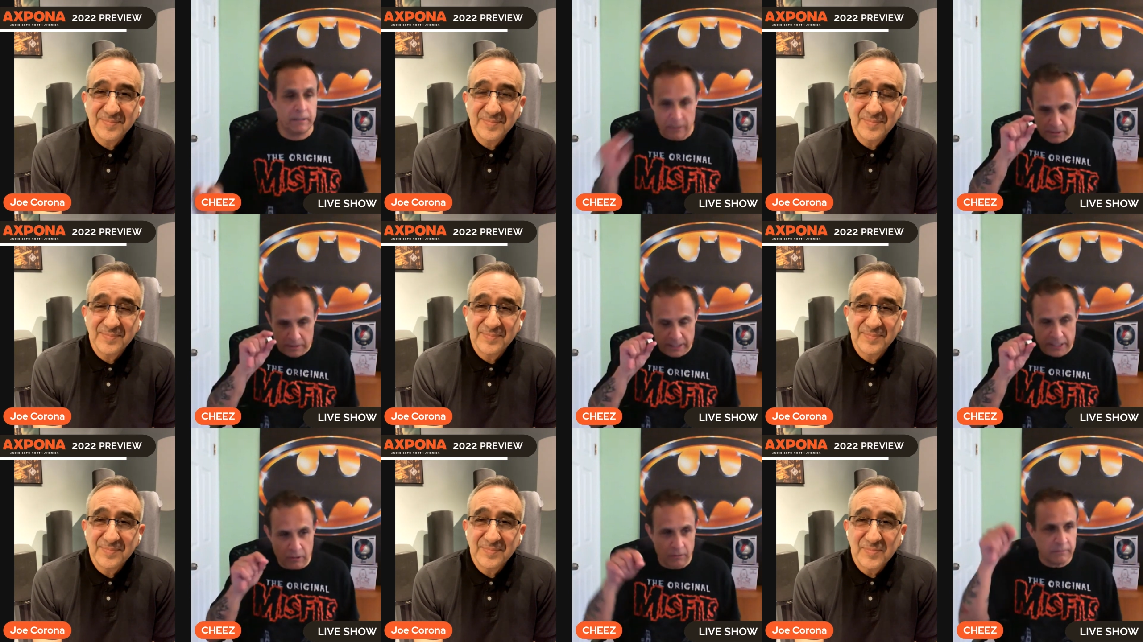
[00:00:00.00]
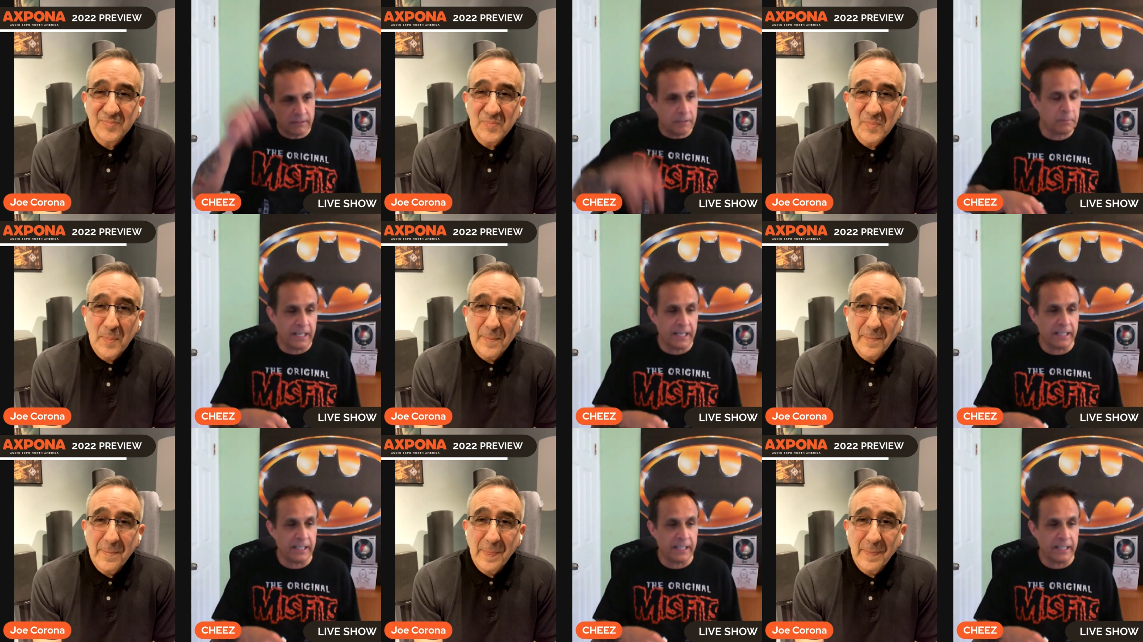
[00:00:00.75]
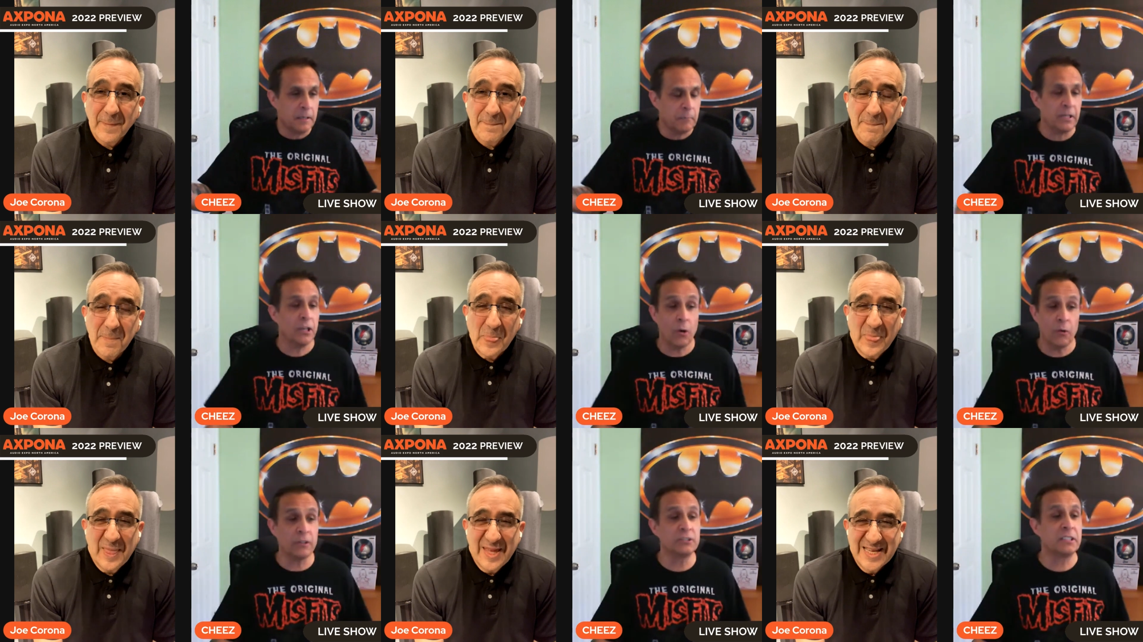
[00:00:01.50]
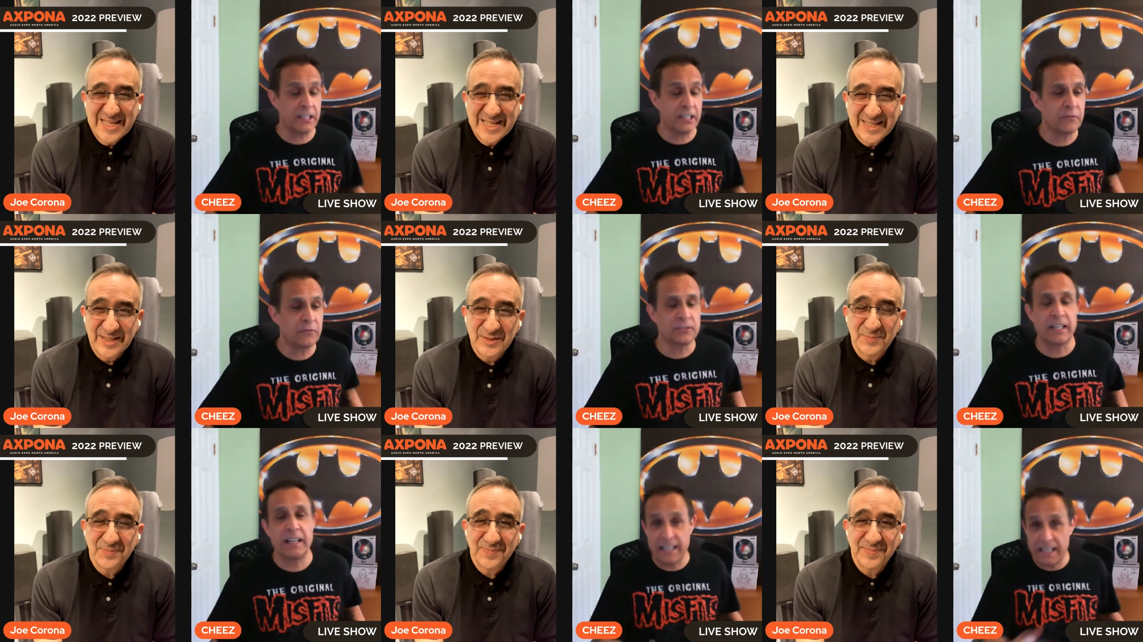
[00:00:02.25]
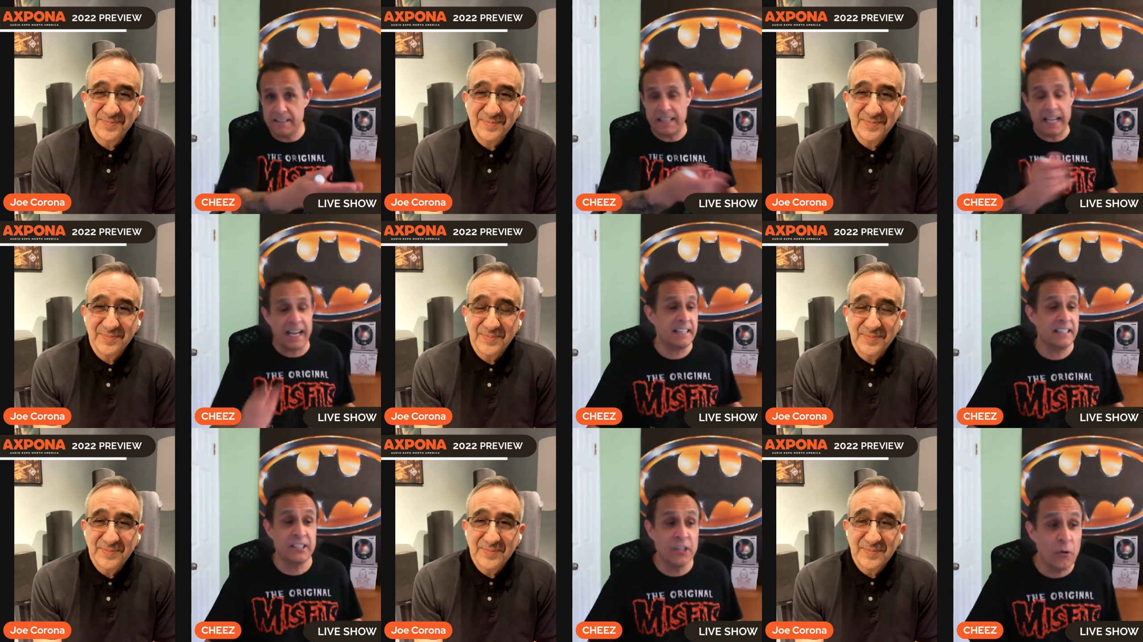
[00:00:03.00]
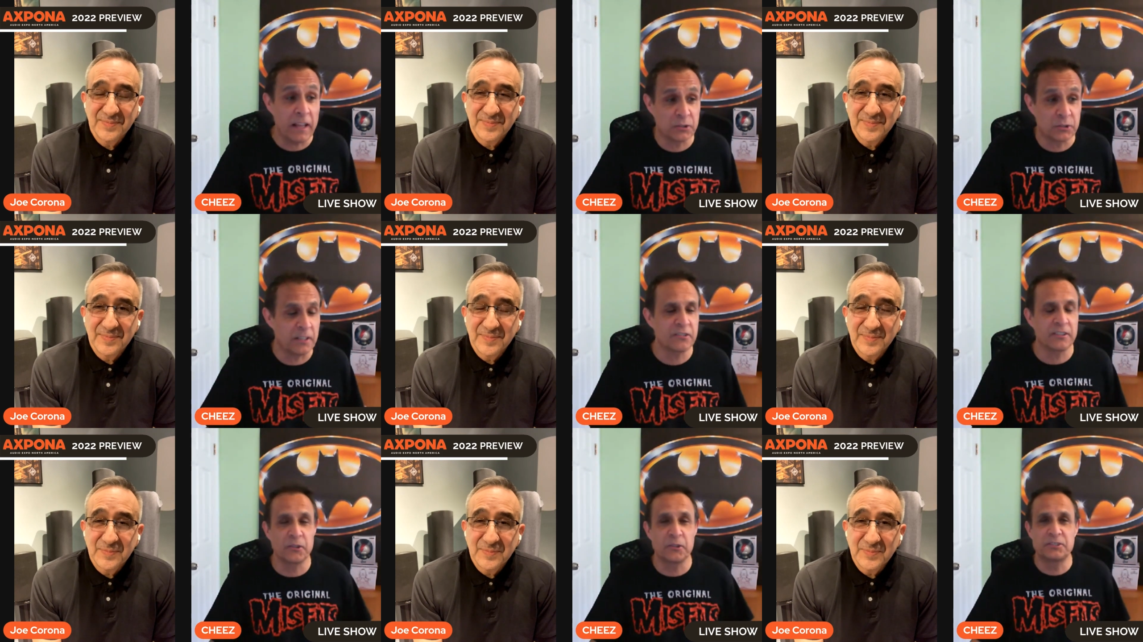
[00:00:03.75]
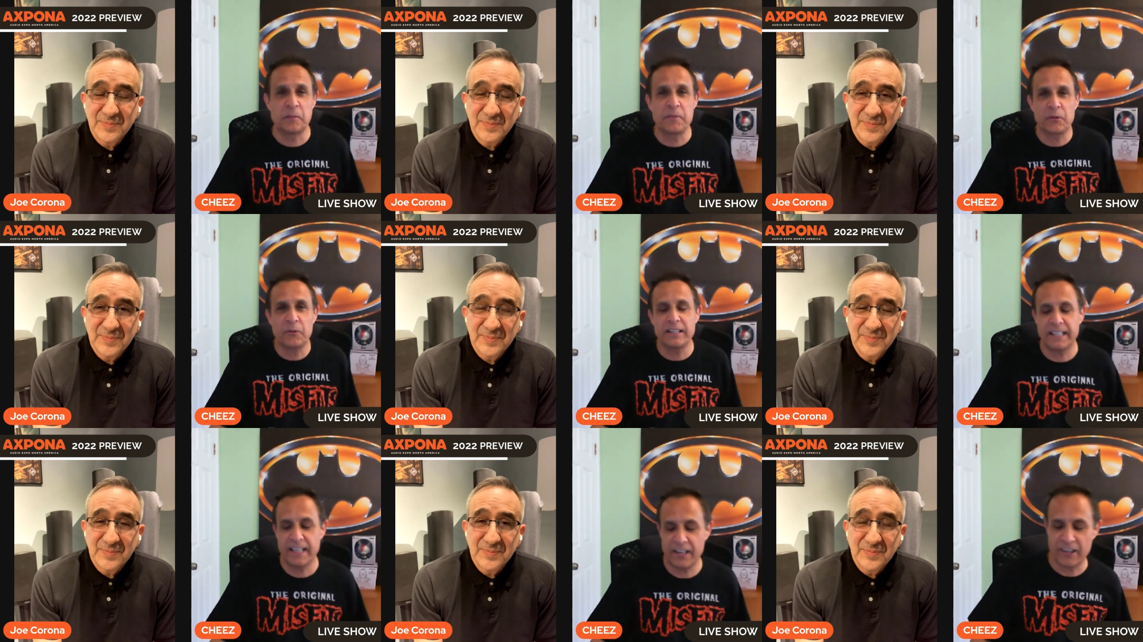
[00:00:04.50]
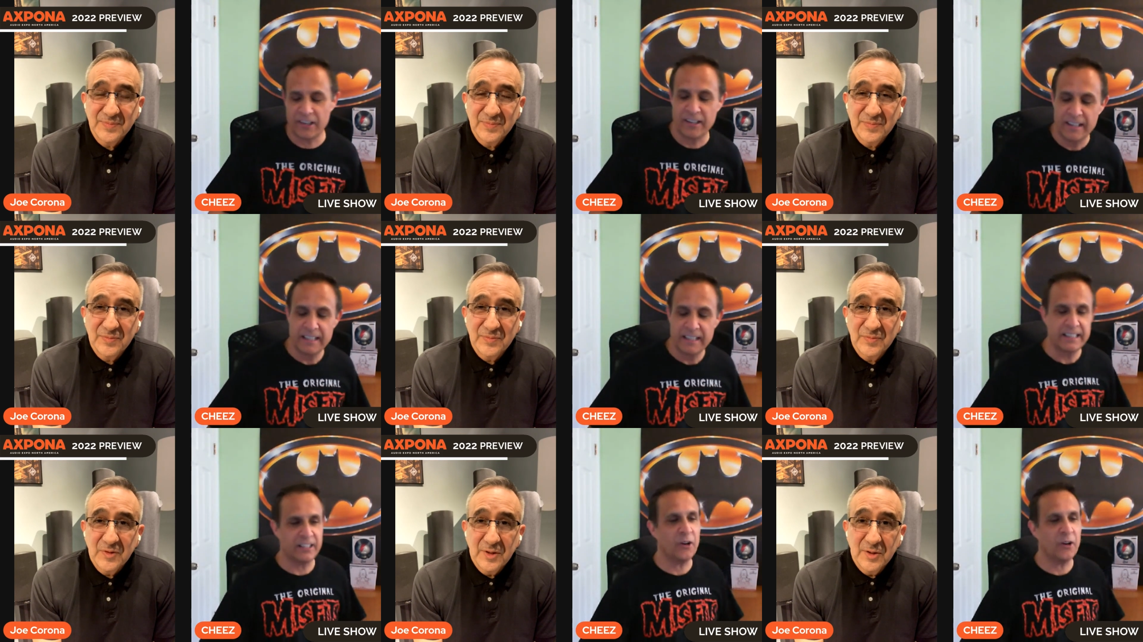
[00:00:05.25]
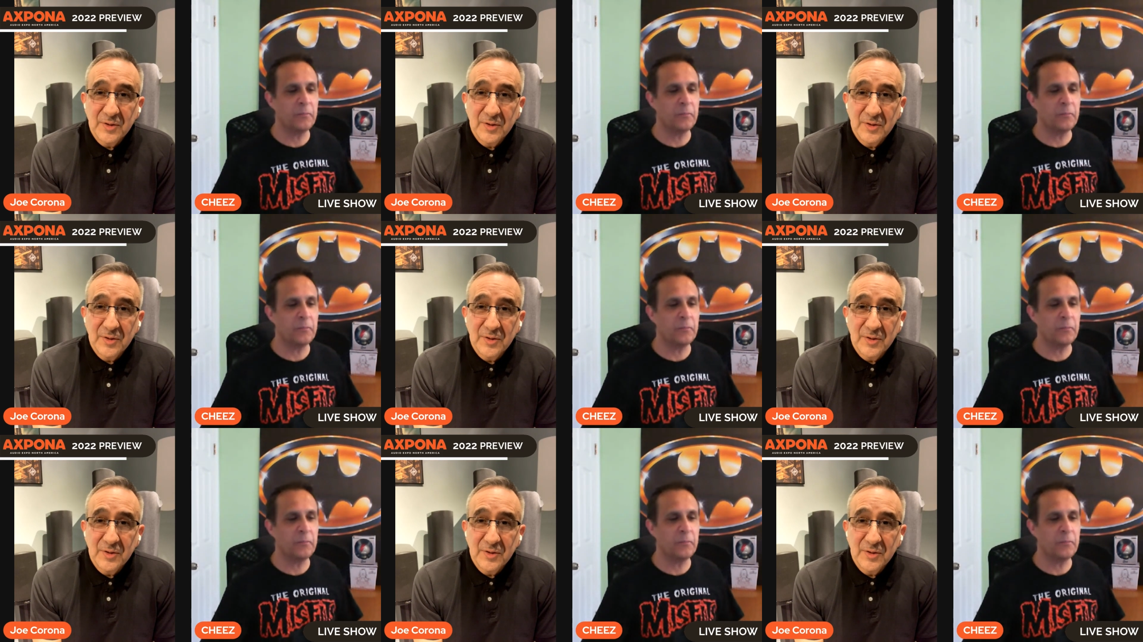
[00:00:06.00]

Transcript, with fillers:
Speaker 1: it's a needle, it plays but no, there's a difference. And then I didn't know that. So I just learned something right there, you know.